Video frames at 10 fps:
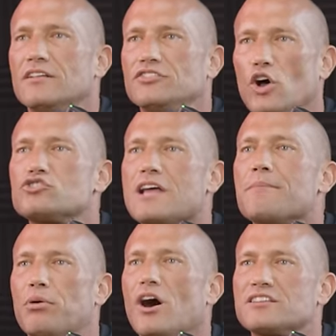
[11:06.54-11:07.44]
those
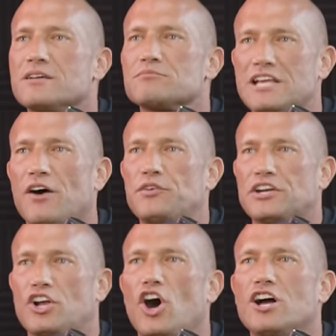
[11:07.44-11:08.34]
that plug themselves
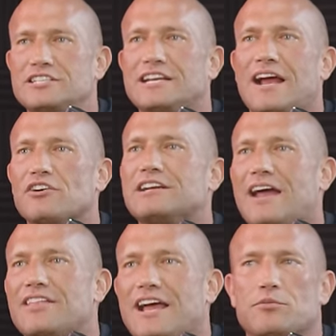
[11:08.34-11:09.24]
into content every
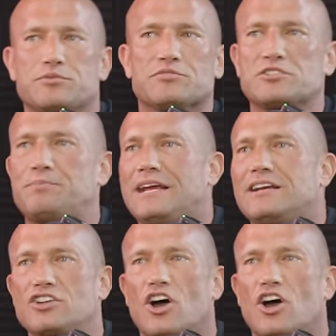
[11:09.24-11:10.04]
day that helps them speak,